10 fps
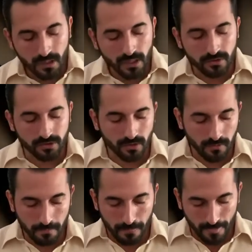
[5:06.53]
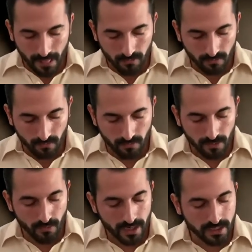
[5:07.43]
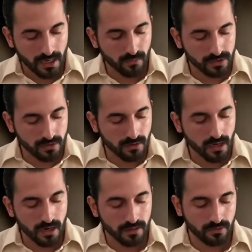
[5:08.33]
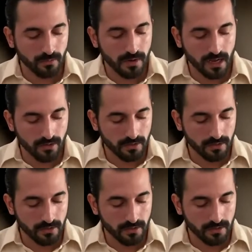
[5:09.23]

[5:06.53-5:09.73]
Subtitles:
And so when we break down what's going on in the tumbao,